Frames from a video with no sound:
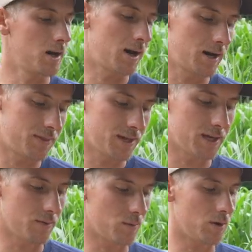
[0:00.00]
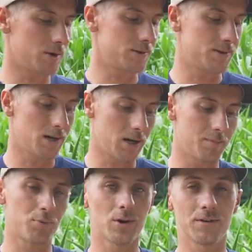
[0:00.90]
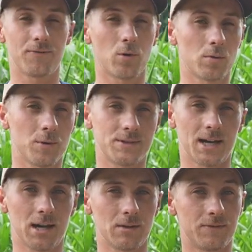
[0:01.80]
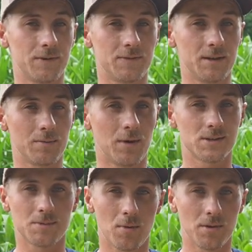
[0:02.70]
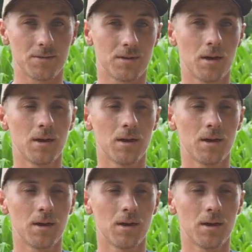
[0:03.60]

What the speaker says: I think it was pretty affordable, $10 or $15 a month.